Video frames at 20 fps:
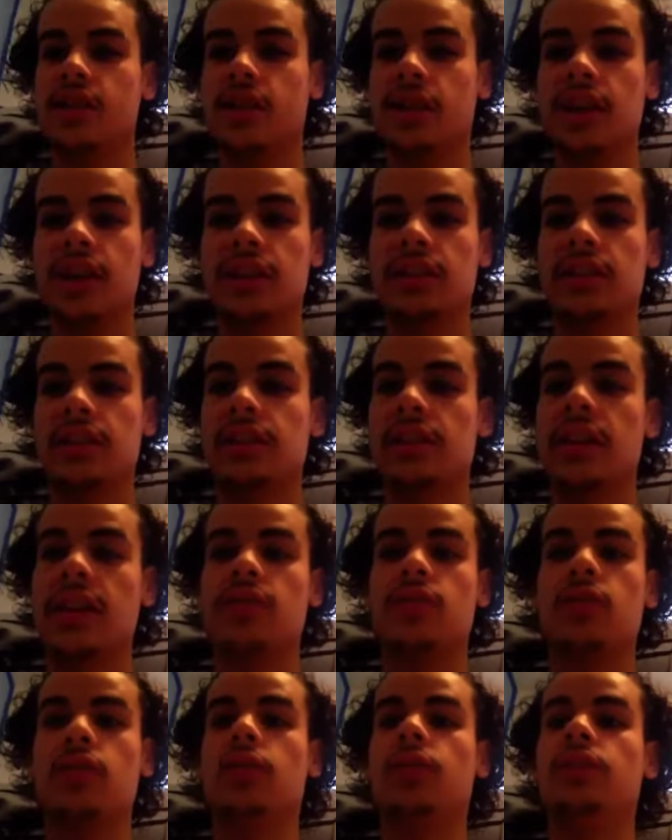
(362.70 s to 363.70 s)
connect
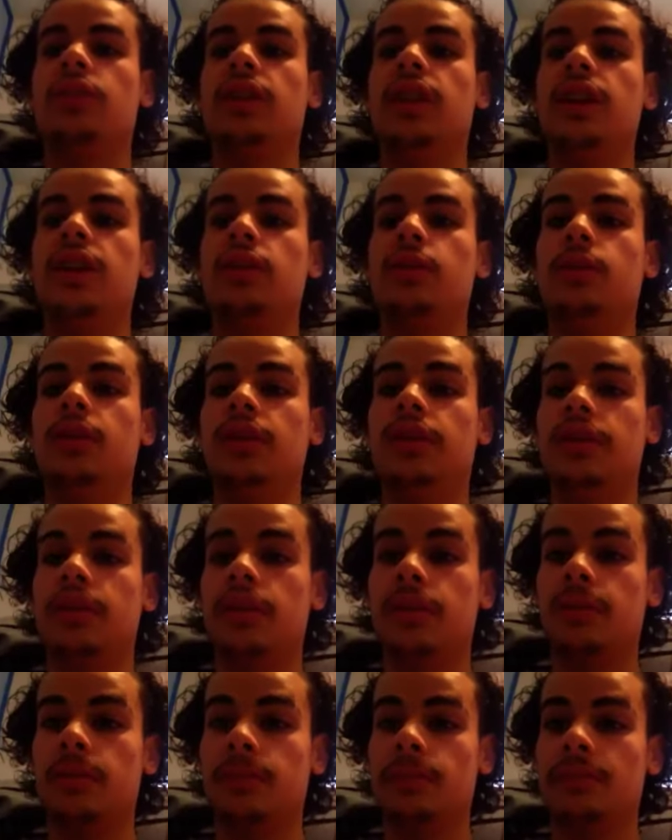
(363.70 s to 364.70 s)
dots all day with
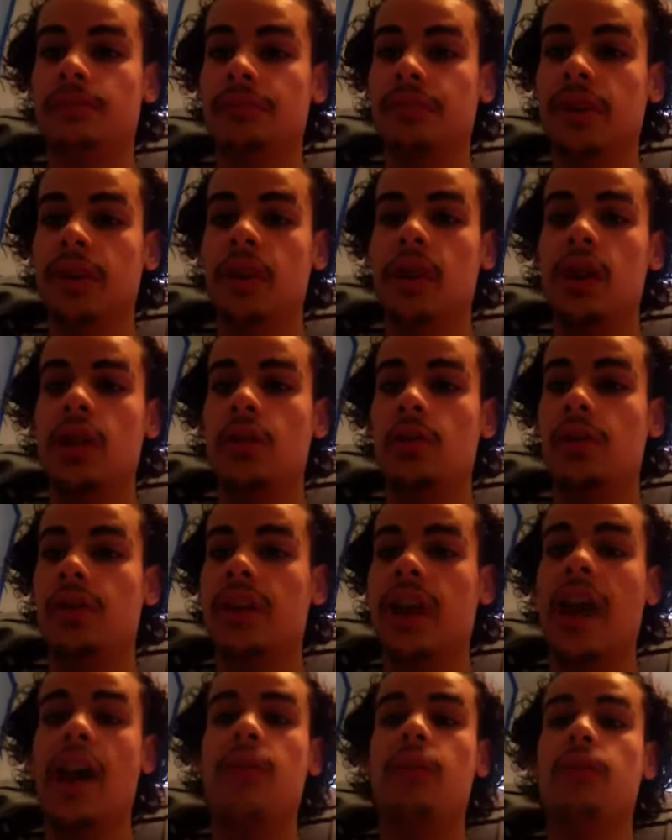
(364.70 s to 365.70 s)

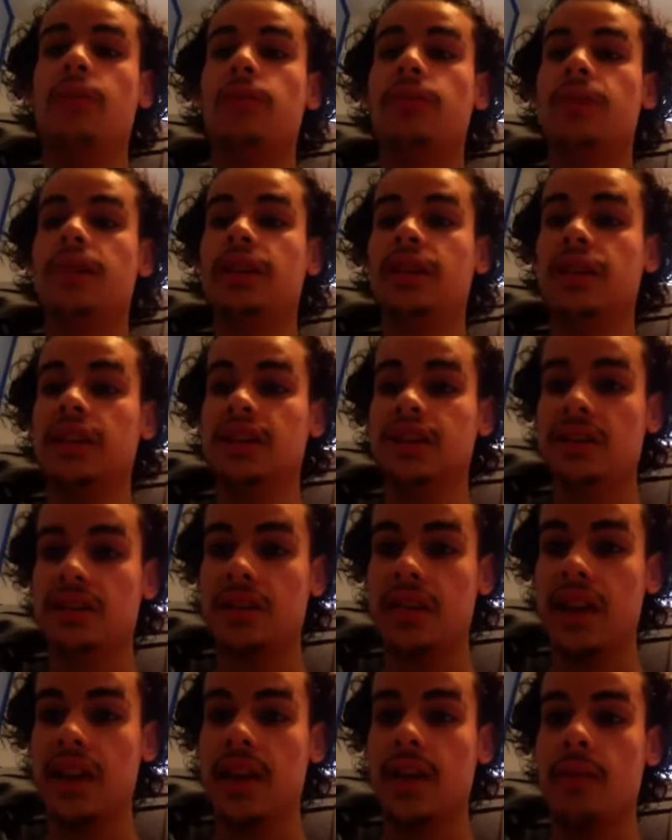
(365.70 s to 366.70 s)
alchemy and
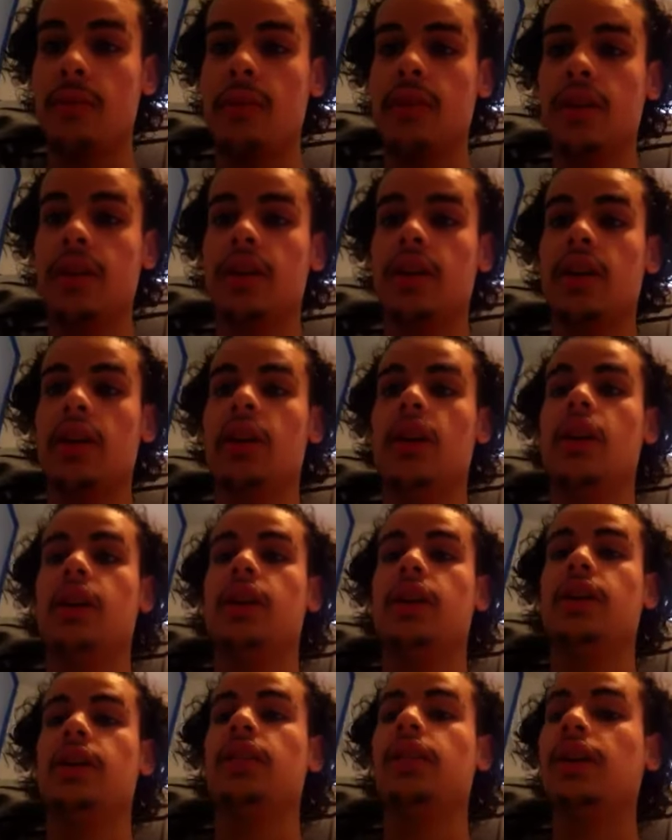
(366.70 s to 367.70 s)
Islam.
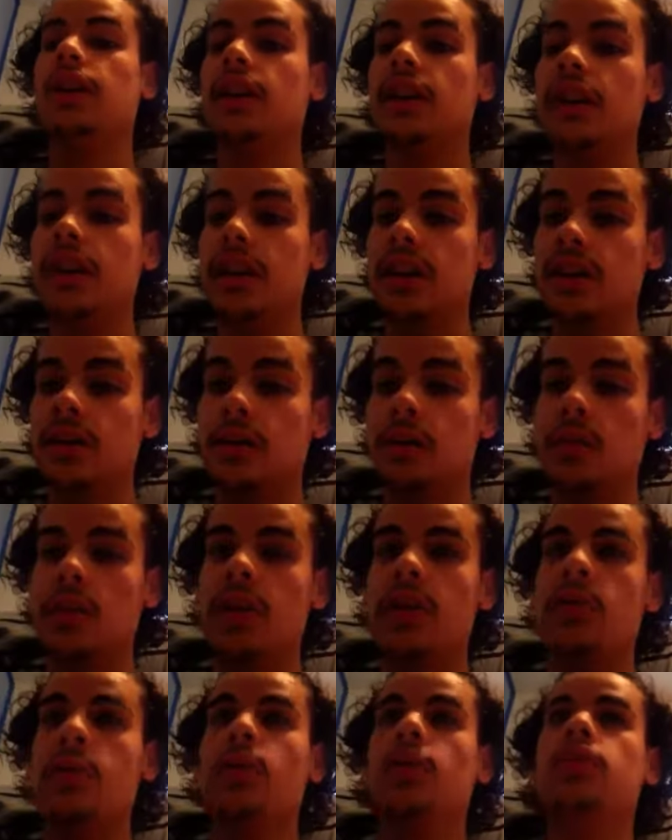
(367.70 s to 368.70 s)
Like
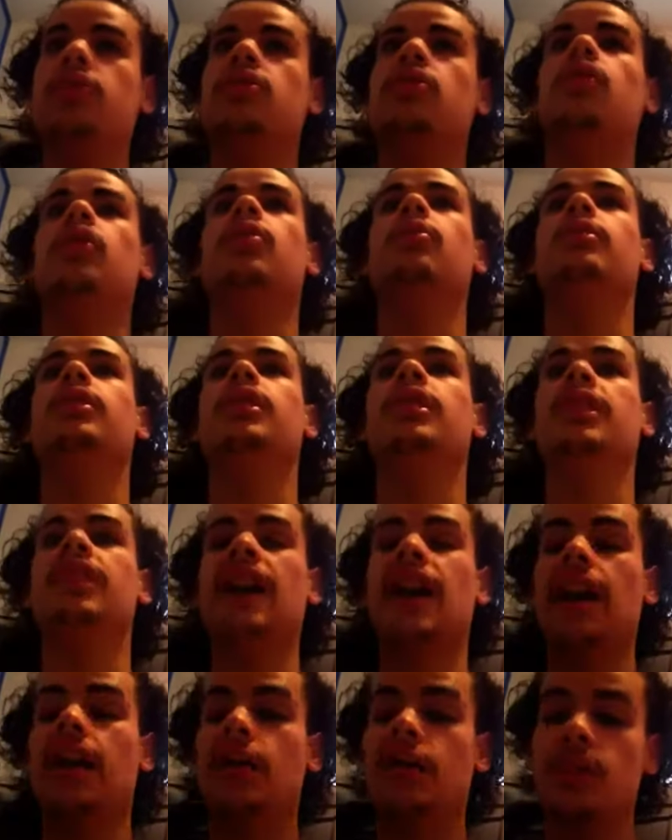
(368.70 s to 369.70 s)
one term
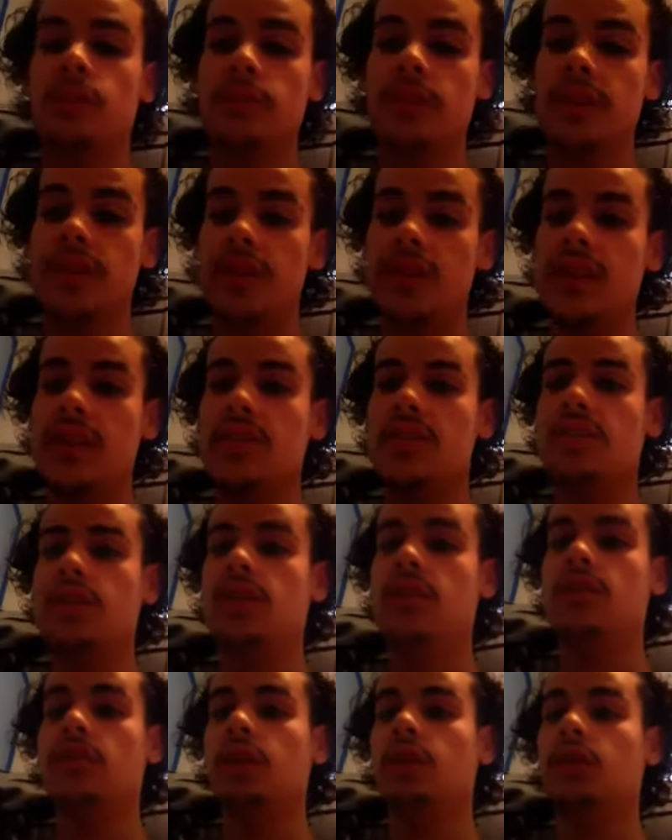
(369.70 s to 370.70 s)
in alchemy is
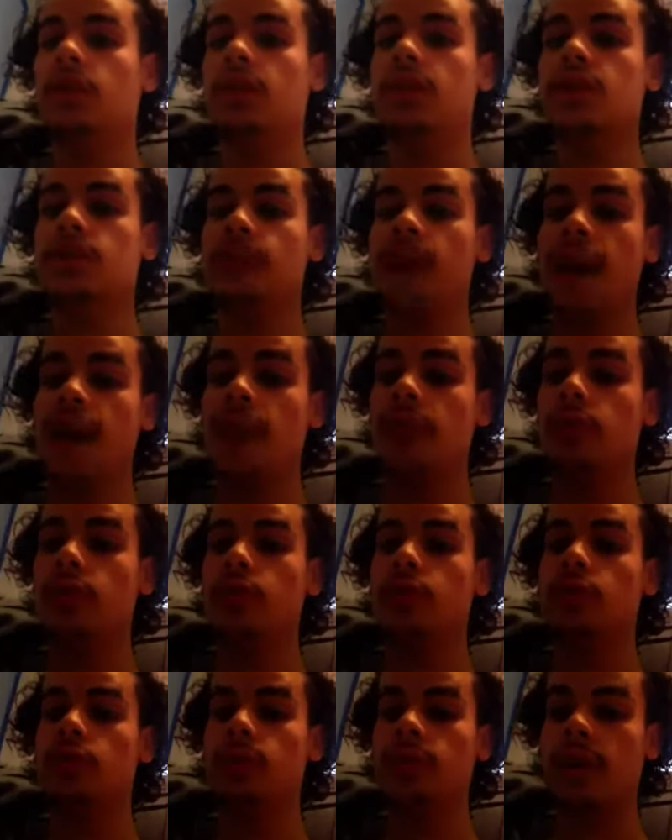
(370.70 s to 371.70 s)
the regressum ad
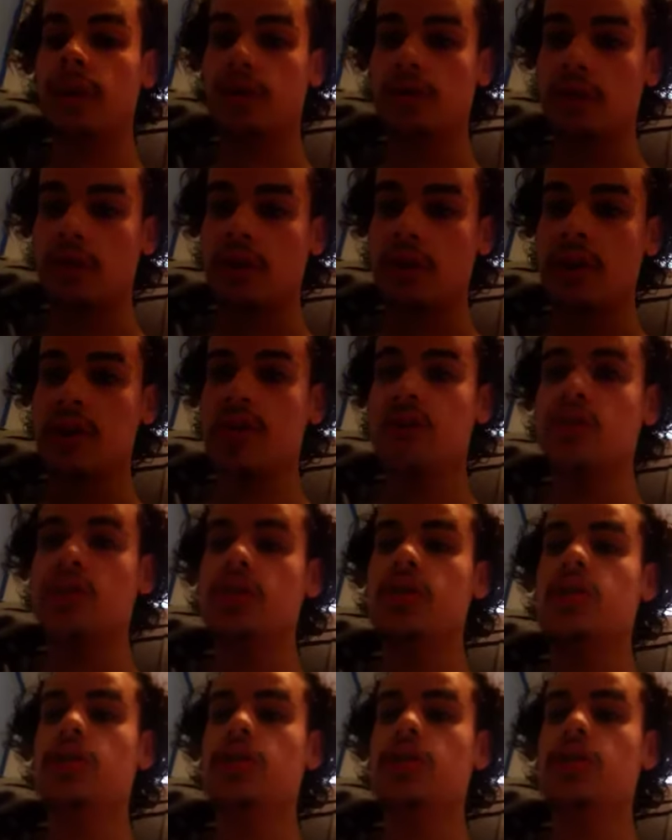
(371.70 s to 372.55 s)
uterum, like regress to